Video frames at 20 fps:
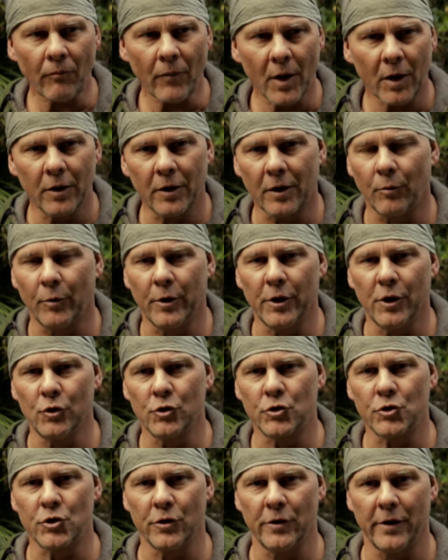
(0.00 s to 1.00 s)
You know, we're
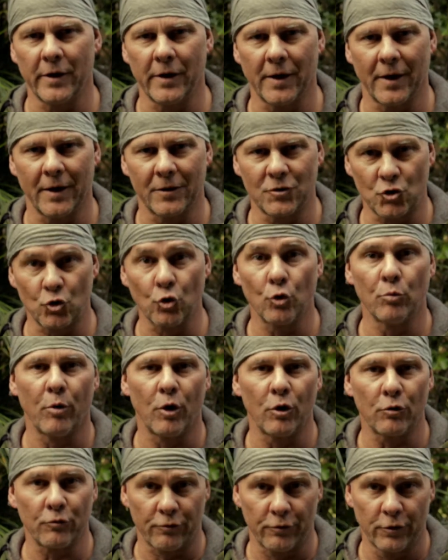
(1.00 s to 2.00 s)
used to the
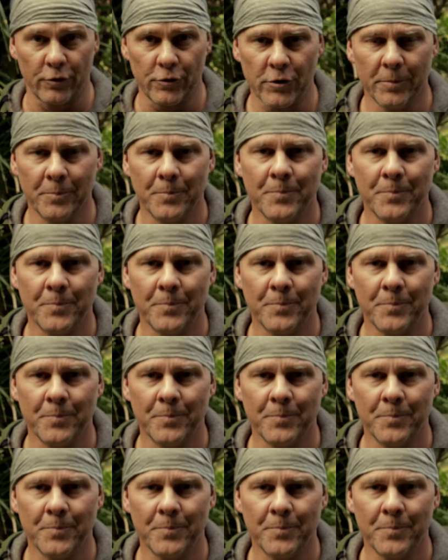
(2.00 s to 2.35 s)
store-bought fruit,